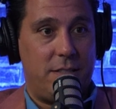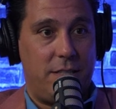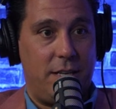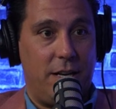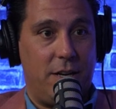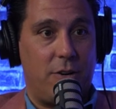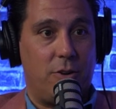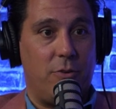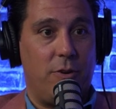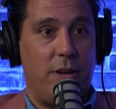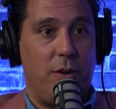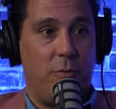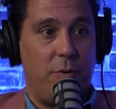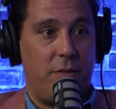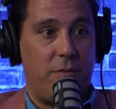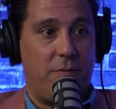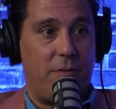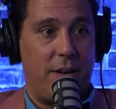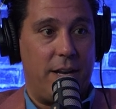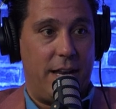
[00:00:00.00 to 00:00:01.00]
tinkering
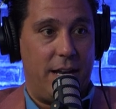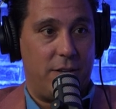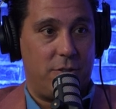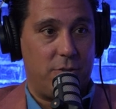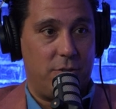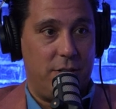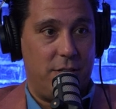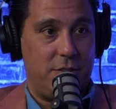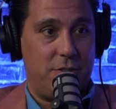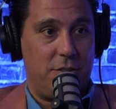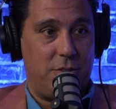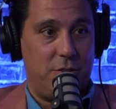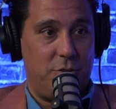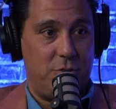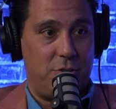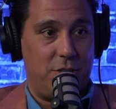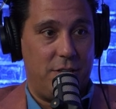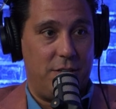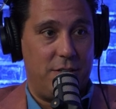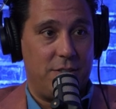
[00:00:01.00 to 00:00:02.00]
with financial
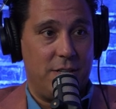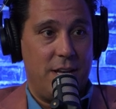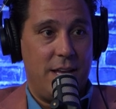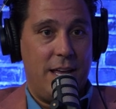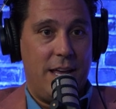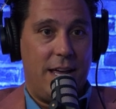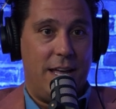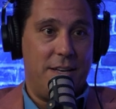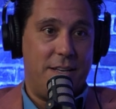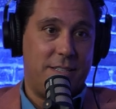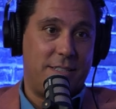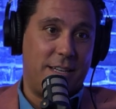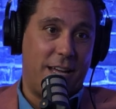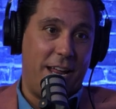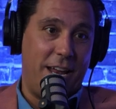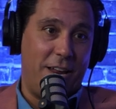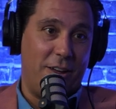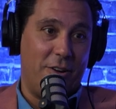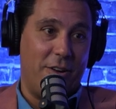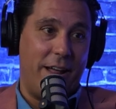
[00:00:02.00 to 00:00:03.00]
institutions and
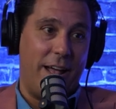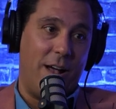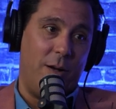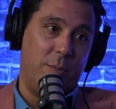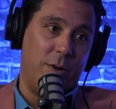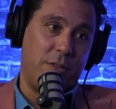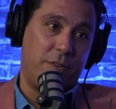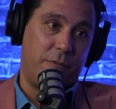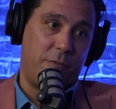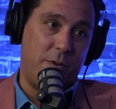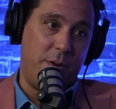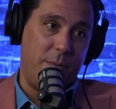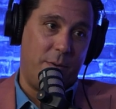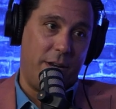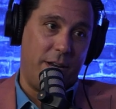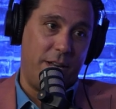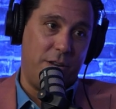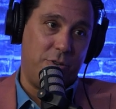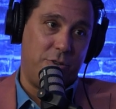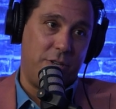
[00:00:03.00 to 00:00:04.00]
deciding on how much free
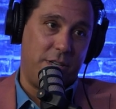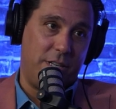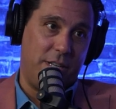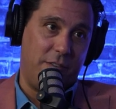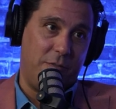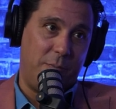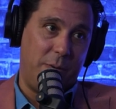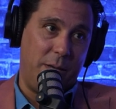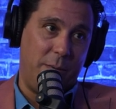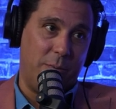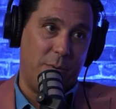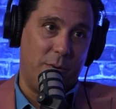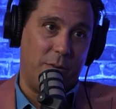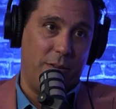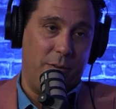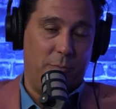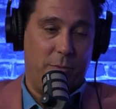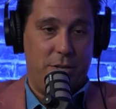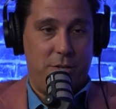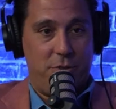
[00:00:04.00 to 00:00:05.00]
money you should give people
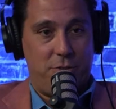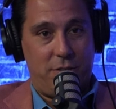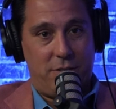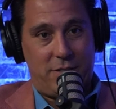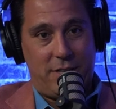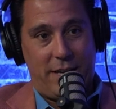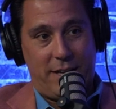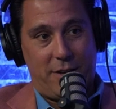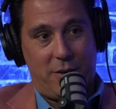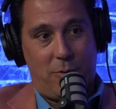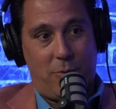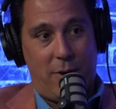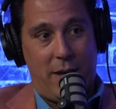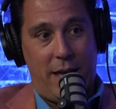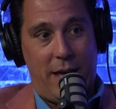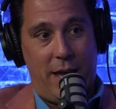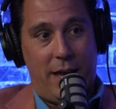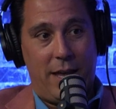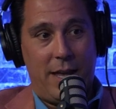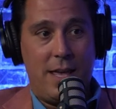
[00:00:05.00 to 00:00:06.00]
and when you should take it
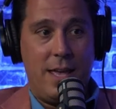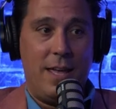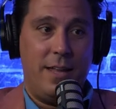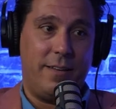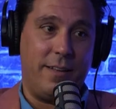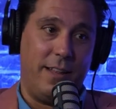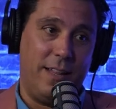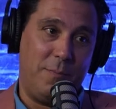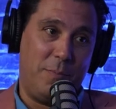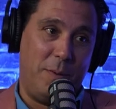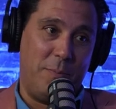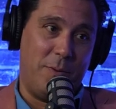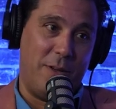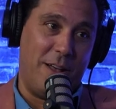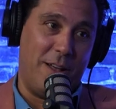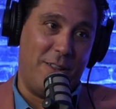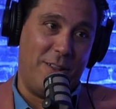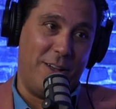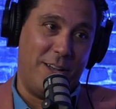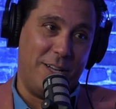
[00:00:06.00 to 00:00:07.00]
away telling people
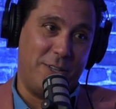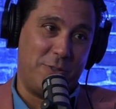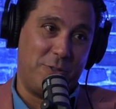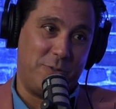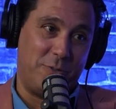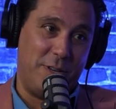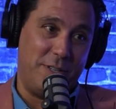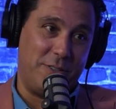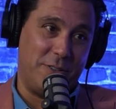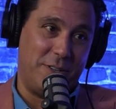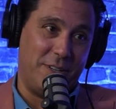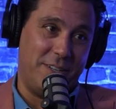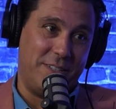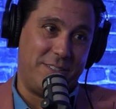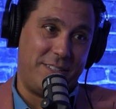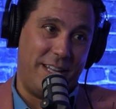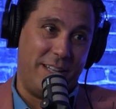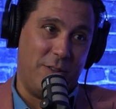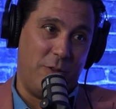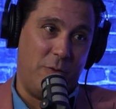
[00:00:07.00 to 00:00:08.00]
how long interest rates are going to
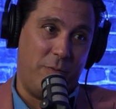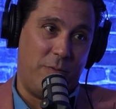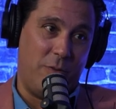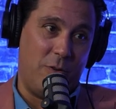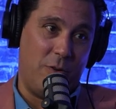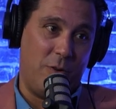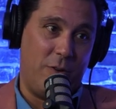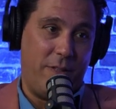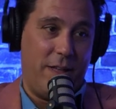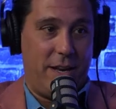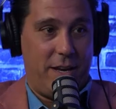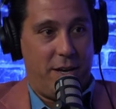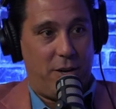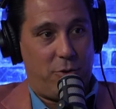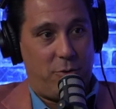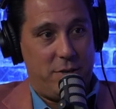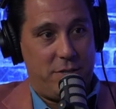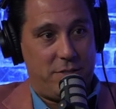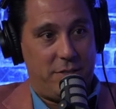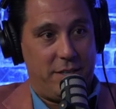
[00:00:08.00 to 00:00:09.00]
stay low for then
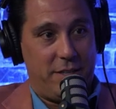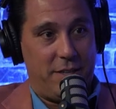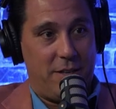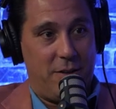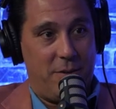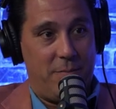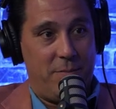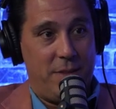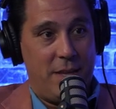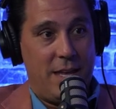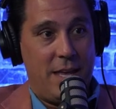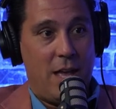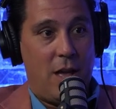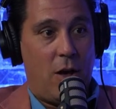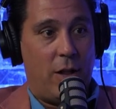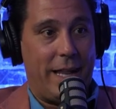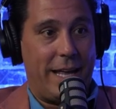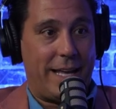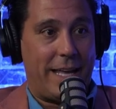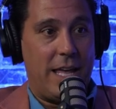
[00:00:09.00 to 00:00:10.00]
increasing them
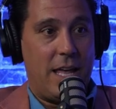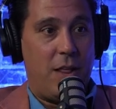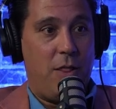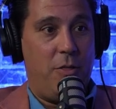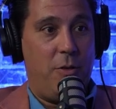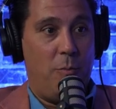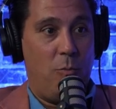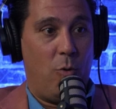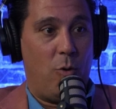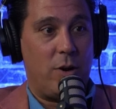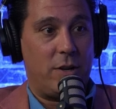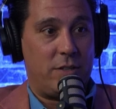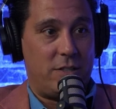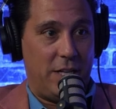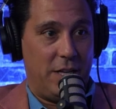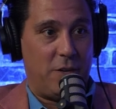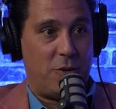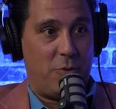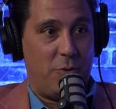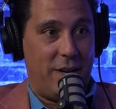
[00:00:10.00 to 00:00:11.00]
like the more
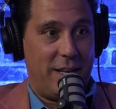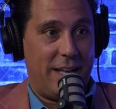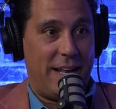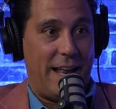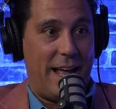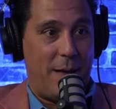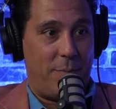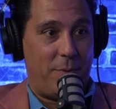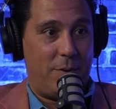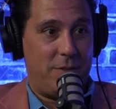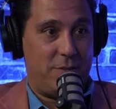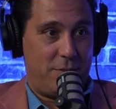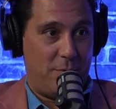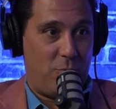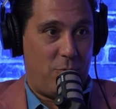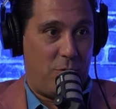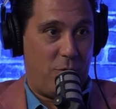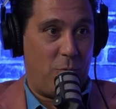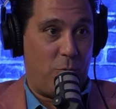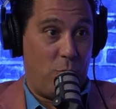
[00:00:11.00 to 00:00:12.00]
tinkering that happens, the
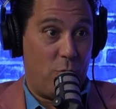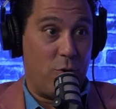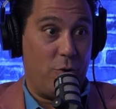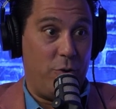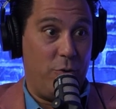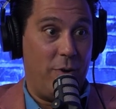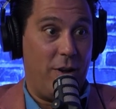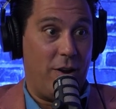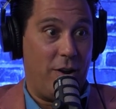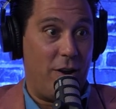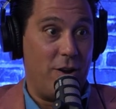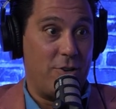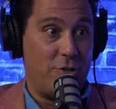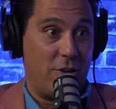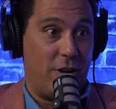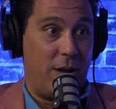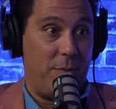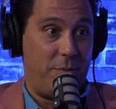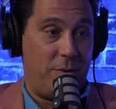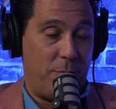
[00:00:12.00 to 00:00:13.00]
more we're doing our
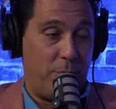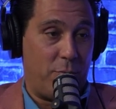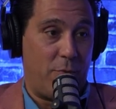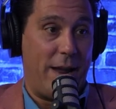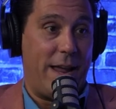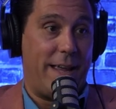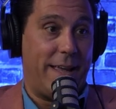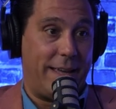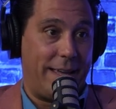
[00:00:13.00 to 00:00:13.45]
job to break